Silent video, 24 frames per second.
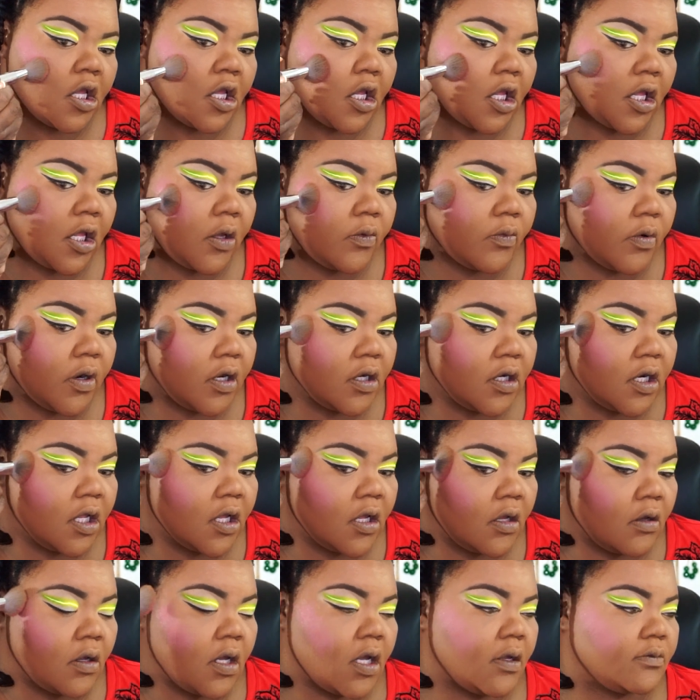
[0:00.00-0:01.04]
And right
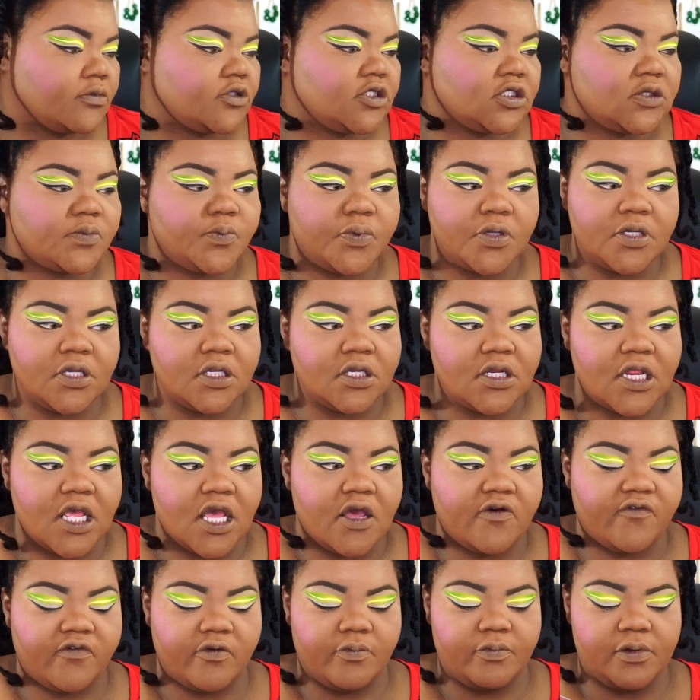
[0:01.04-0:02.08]
now, I'm just putting it
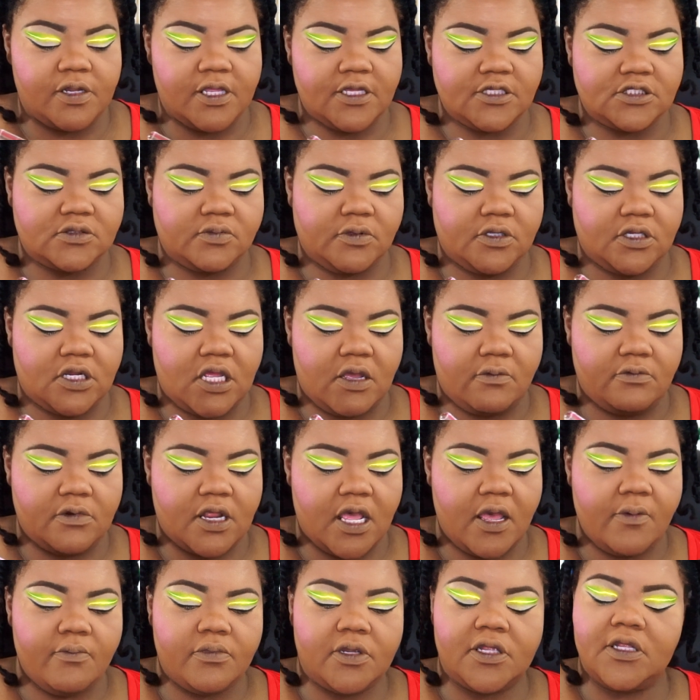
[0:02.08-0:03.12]
down for placement. I'm
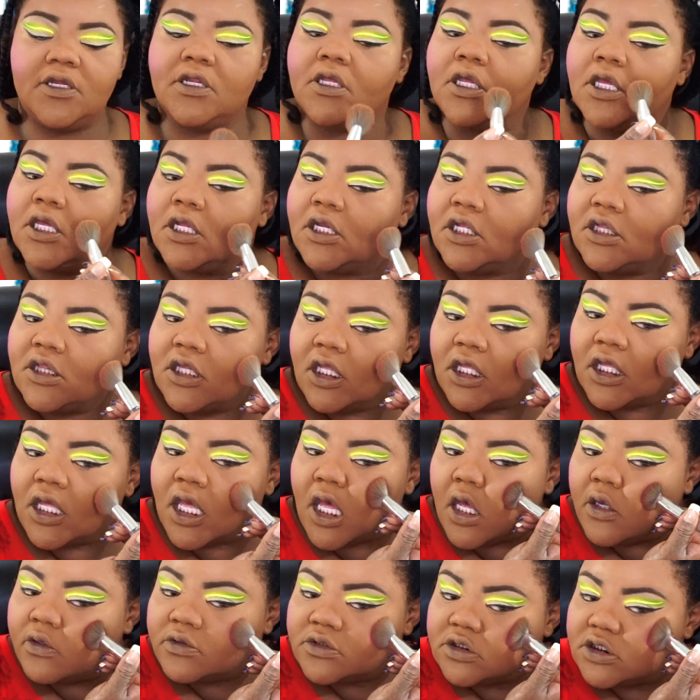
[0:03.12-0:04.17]
not blending anything
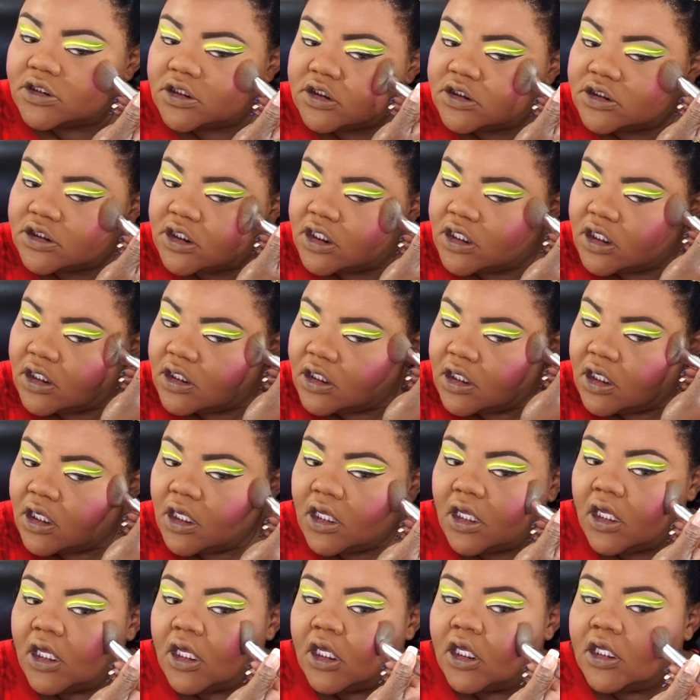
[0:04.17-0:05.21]
out just yet.
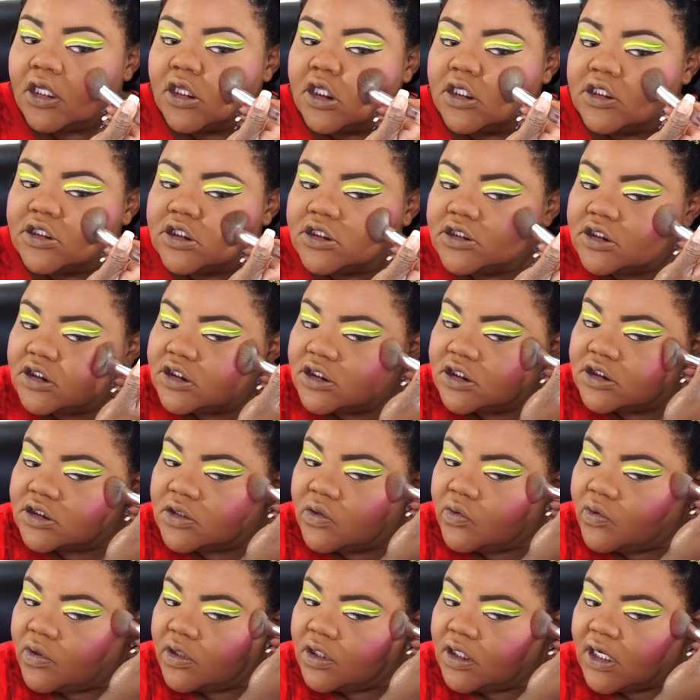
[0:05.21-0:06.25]
This is just
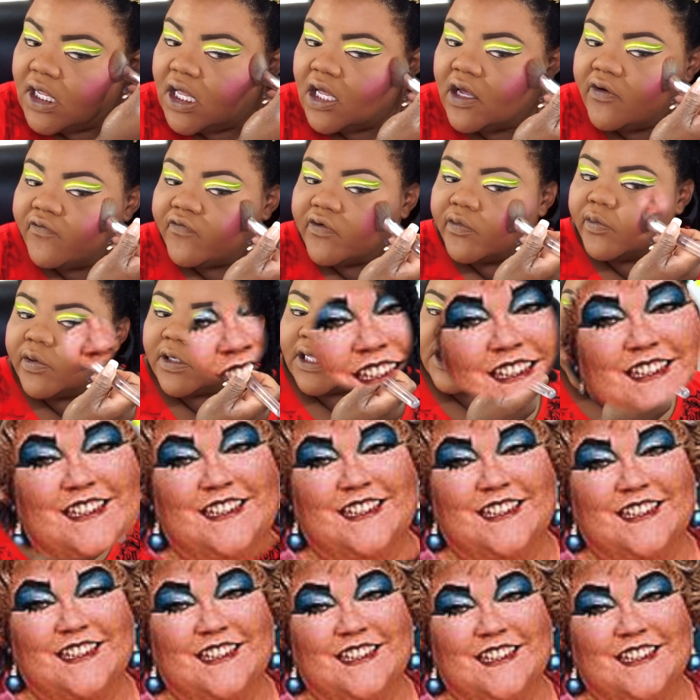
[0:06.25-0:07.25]
going down for placement.